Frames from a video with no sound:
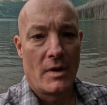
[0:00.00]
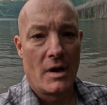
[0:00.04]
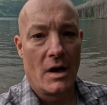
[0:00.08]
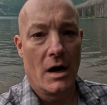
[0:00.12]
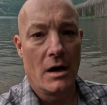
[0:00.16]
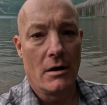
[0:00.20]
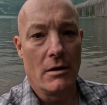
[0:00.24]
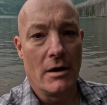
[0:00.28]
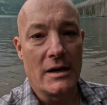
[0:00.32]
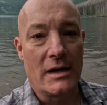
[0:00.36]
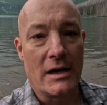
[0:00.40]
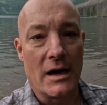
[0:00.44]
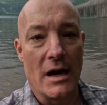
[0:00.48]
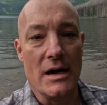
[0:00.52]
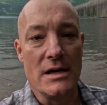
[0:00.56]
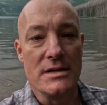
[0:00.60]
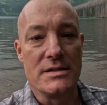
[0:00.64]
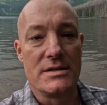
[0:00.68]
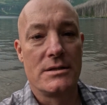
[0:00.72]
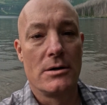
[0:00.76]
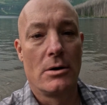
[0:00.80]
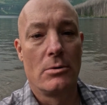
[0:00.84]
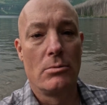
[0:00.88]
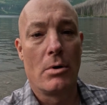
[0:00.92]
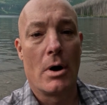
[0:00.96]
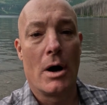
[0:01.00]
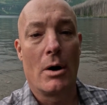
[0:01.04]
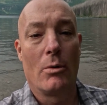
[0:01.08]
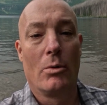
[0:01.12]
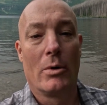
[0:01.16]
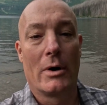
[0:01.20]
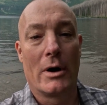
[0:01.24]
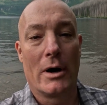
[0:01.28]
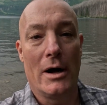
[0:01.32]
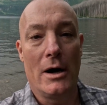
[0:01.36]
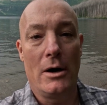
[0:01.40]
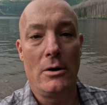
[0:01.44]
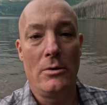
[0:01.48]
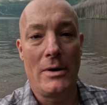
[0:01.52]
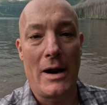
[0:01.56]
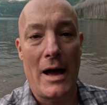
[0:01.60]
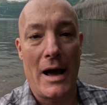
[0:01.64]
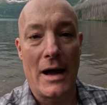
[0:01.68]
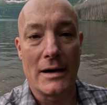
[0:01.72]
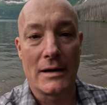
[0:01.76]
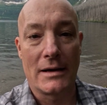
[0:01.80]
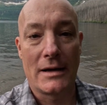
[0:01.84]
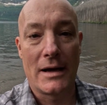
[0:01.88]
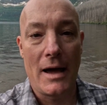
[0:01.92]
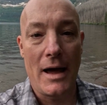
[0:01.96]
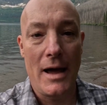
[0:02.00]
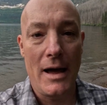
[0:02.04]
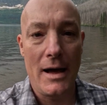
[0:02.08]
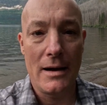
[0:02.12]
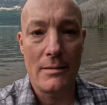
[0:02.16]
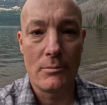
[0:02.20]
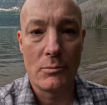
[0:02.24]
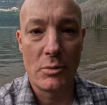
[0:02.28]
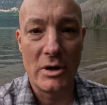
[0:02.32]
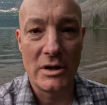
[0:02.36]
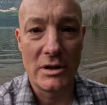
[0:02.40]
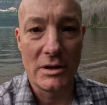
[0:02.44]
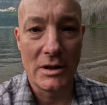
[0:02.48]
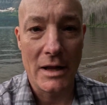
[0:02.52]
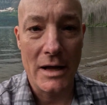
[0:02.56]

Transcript: All right guys, so we're out at Cameron